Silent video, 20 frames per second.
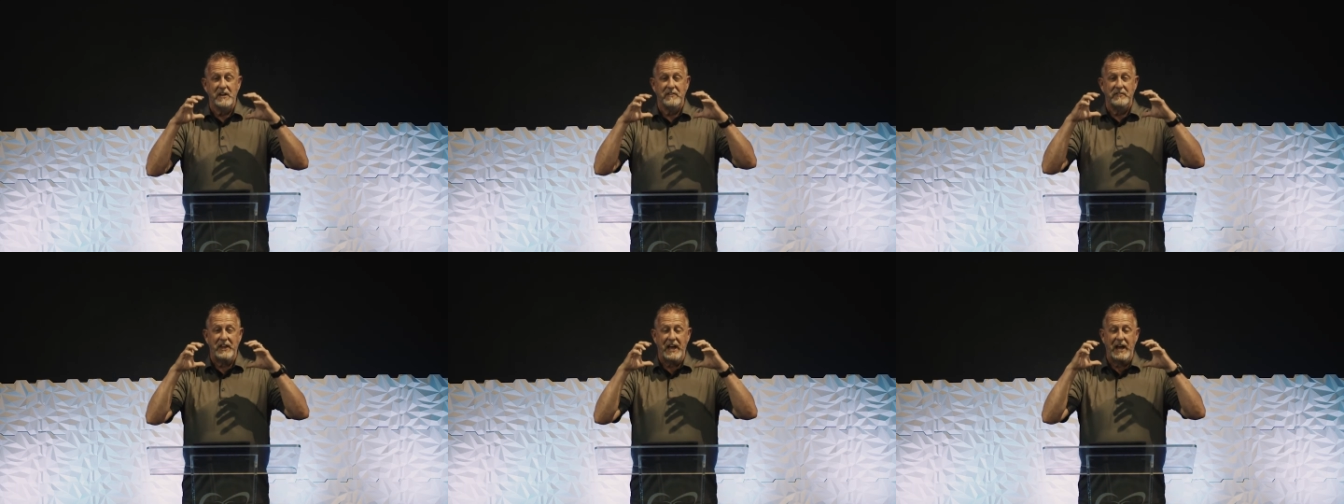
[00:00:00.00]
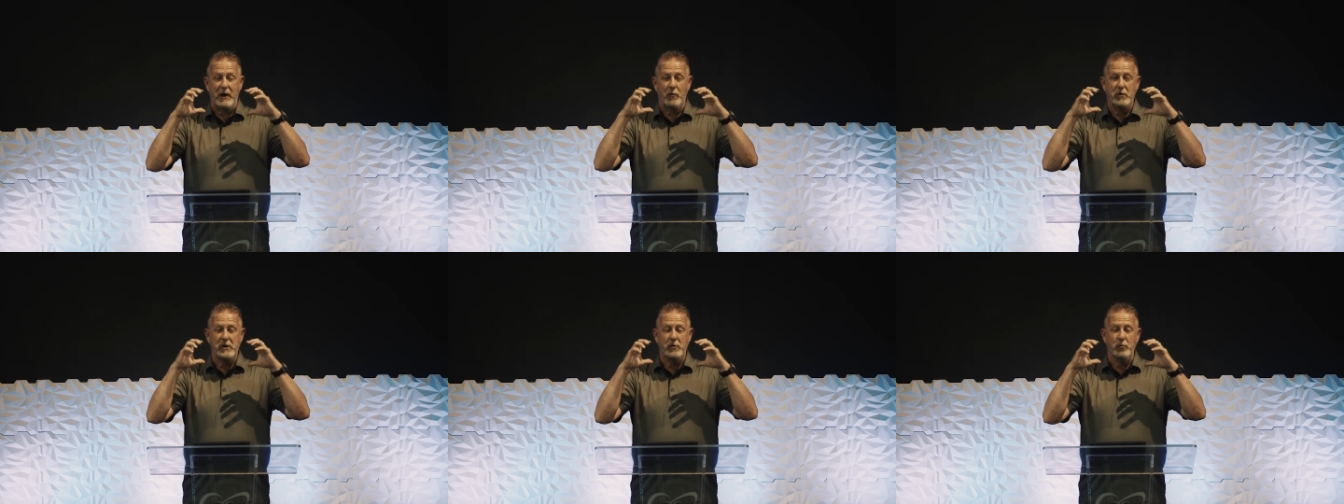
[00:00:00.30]

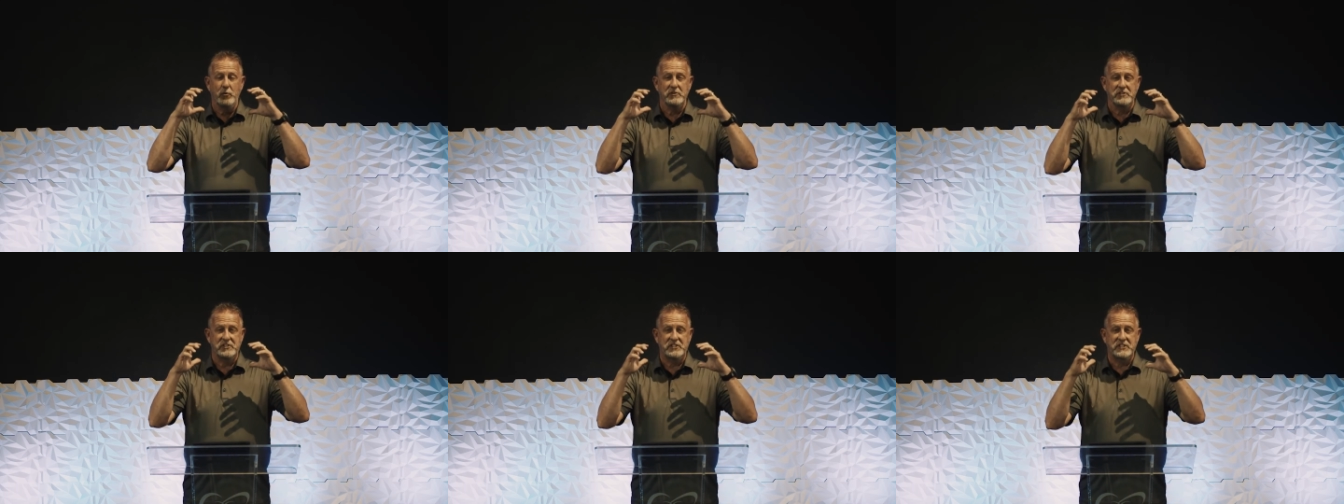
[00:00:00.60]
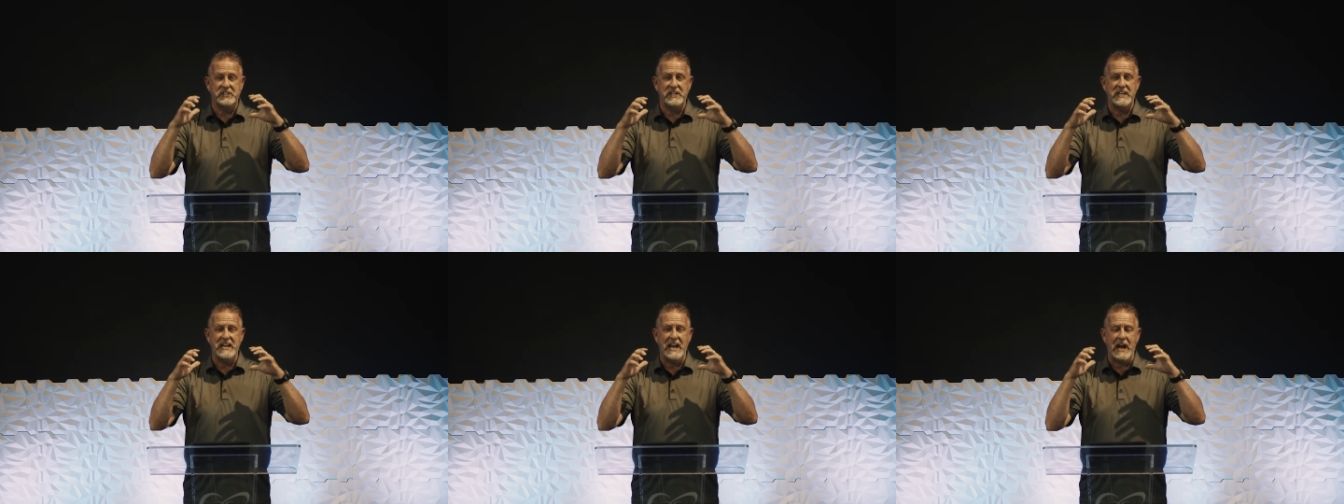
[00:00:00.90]
that we will
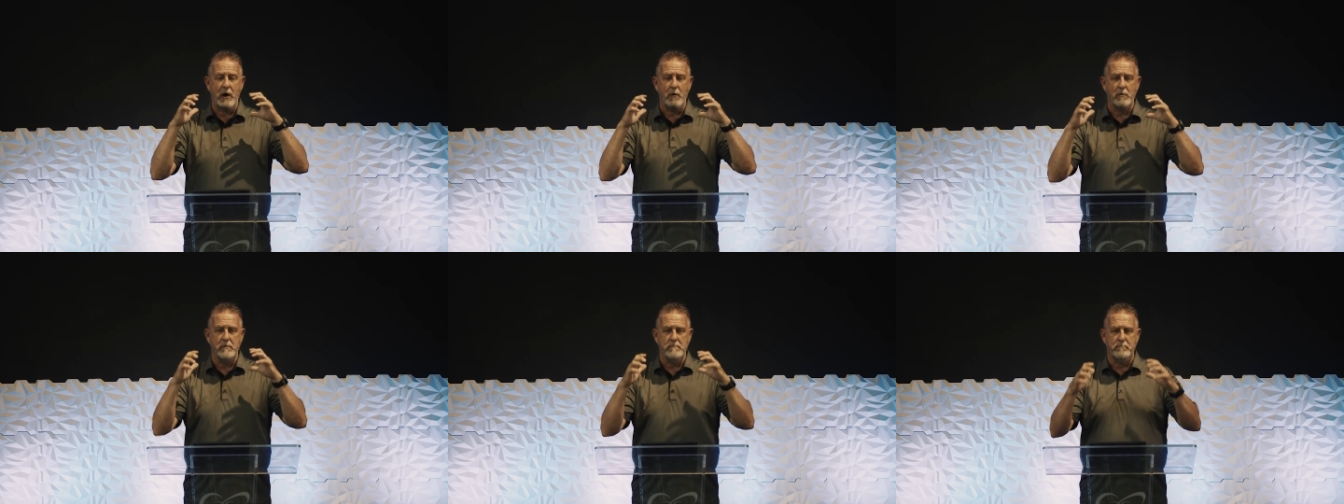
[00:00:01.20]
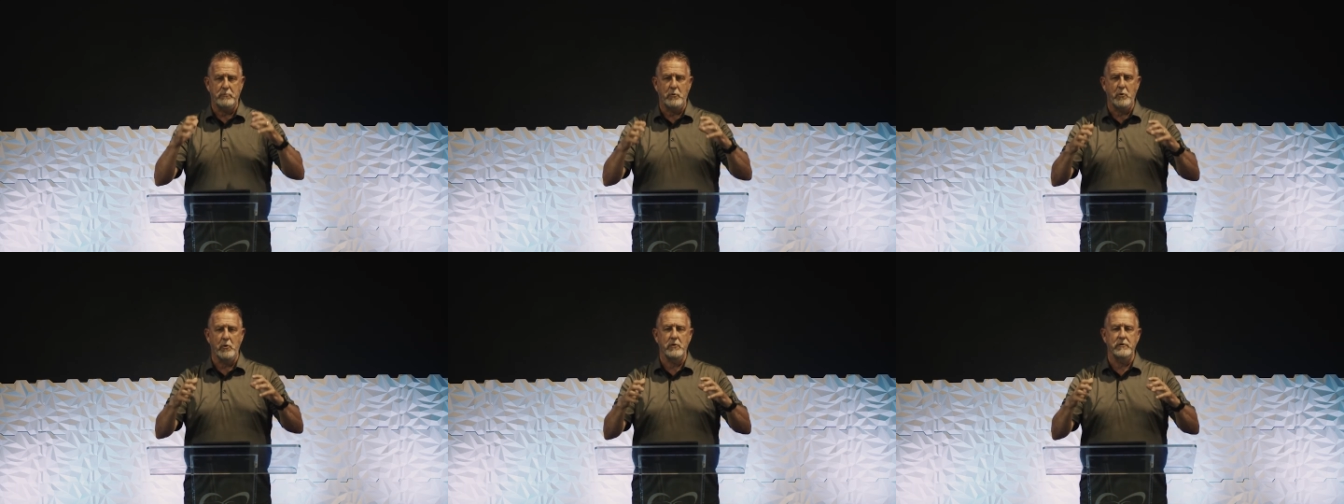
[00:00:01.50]
see how
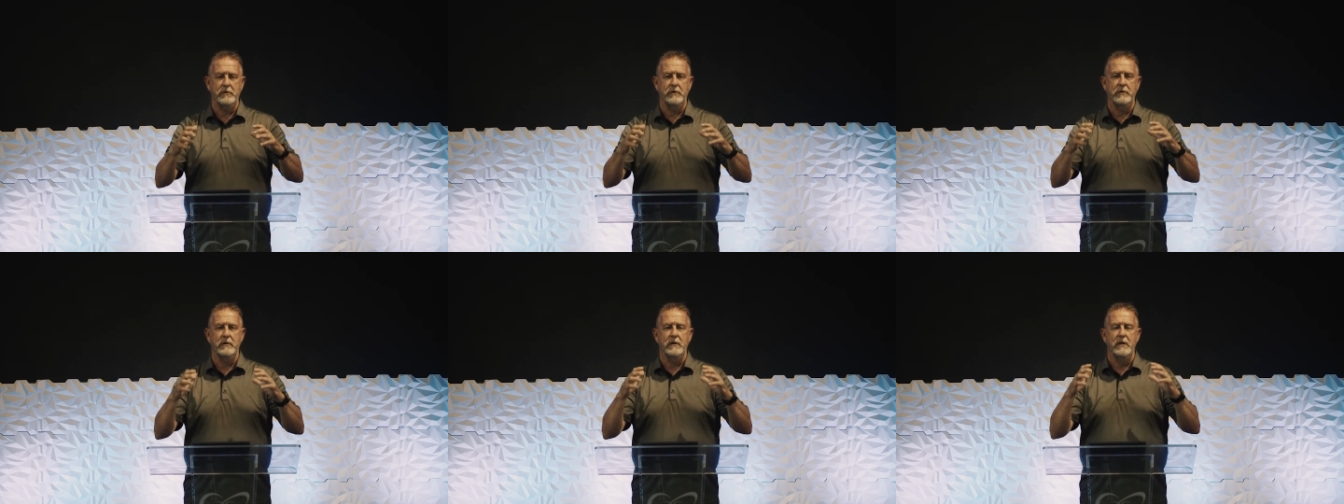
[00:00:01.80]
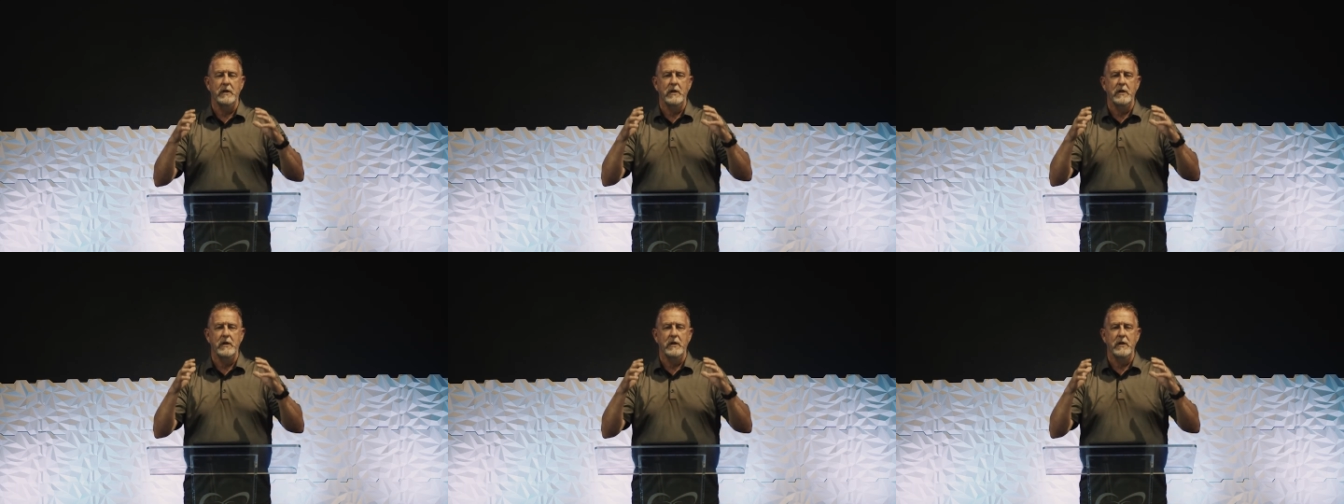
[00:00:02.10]
important